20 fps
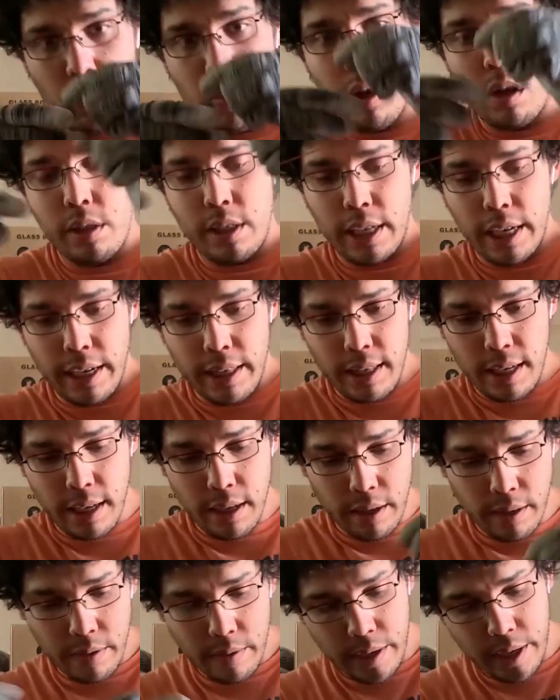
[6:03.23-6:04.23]
Well, I'll tie
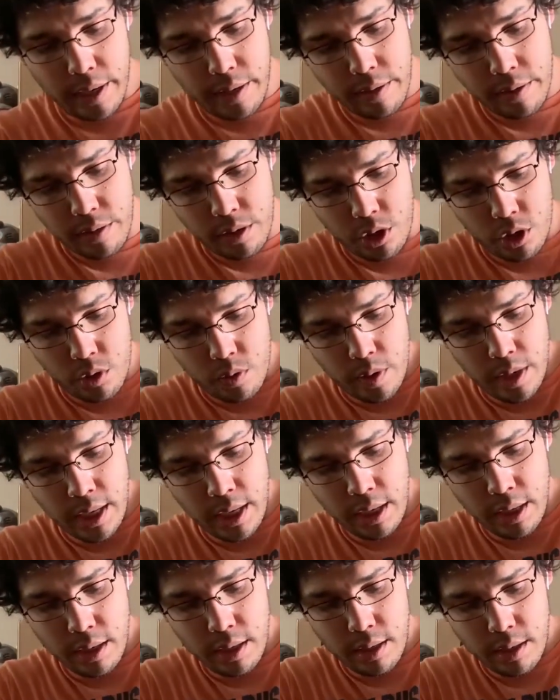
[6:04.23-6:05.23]
the other end of the
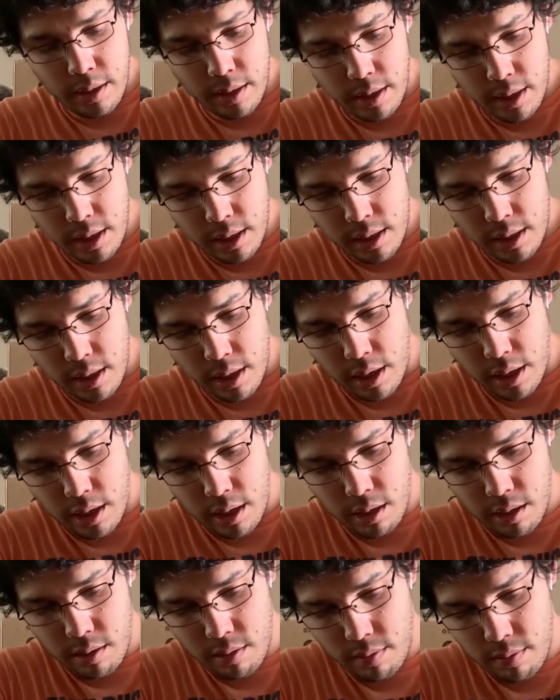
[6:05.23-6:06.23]
string to this
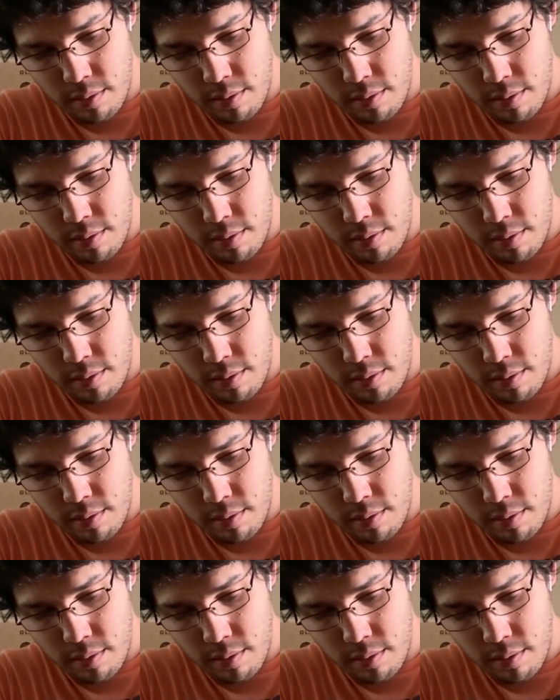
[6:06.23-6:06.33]
side